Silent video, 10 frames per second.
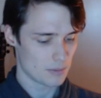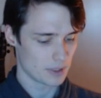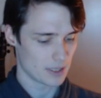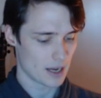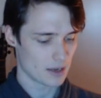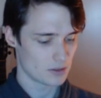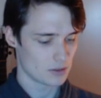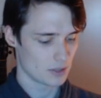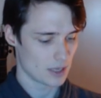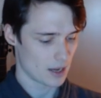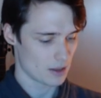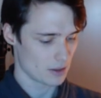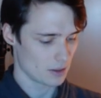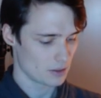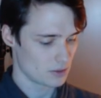began to
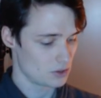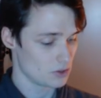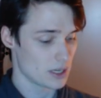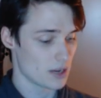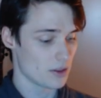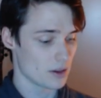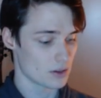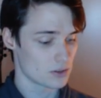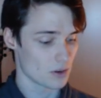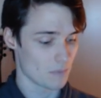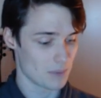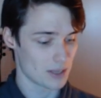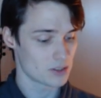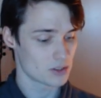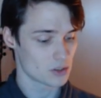gather together some
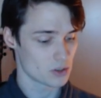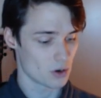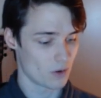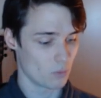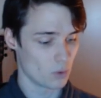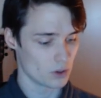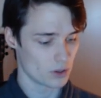bits of wood